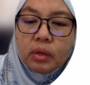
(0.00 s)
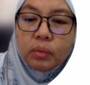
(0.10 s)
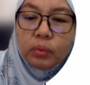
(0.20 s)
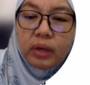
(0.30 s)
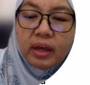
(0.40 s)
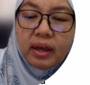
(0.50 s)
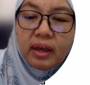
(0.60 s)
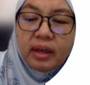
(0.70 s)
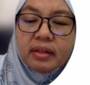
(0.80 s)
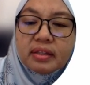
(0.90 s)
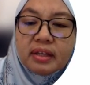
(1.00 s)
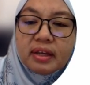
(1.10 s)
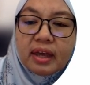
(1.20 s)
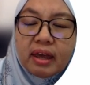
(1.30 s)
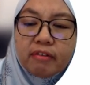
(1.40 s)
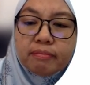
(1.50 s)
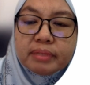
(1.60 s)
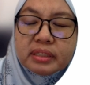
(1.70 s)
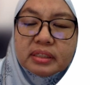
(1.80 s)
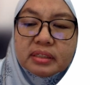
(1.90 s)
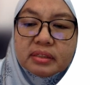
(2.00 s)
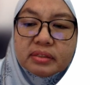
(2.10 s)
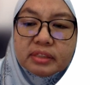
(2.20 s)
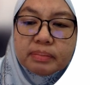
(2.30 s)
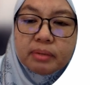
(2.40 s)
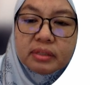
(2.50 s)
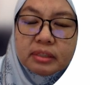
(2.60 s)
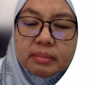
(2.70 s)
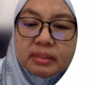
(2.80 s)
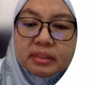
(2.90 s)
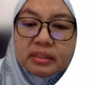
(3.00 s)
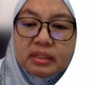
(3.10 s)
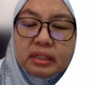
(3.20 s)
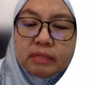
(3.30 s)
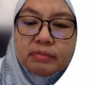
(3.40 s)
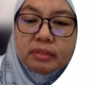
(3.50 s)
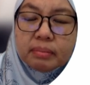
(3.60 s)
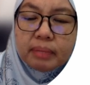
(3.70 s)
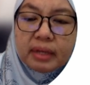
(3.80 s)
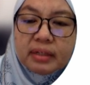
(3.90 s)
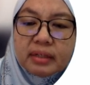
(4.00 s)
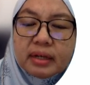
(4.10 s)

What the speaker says: where they have personal responsibility, feedback,